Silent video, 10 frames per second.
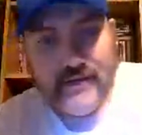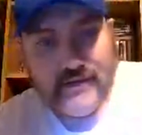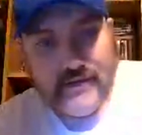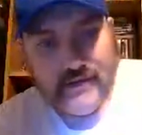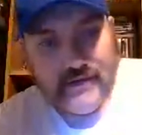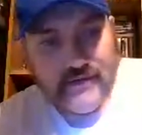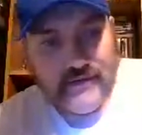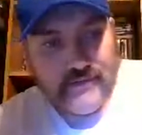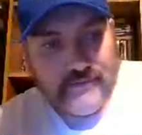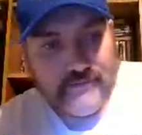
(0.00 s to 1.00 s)
Uh,
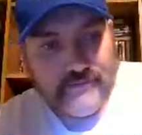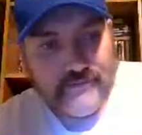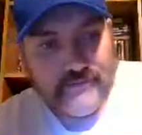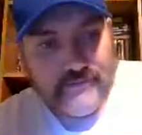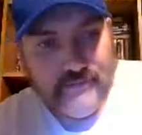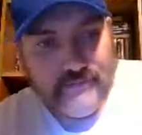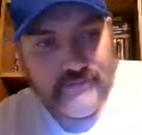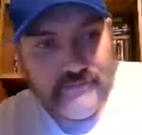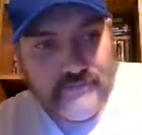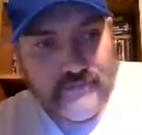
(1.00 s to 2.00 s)

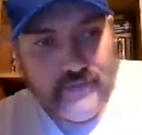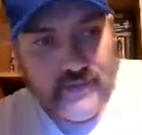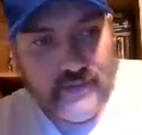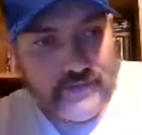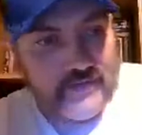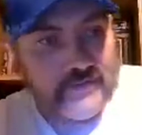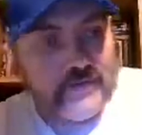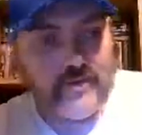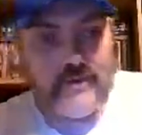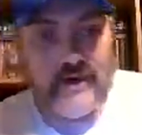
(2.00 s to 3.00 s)
as you can tell
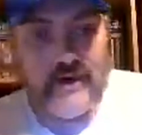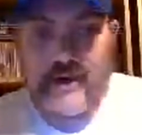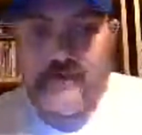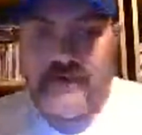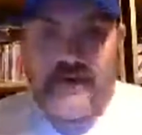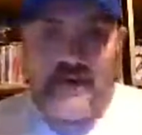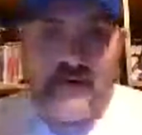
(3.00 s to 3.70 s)
behind me, I got a whole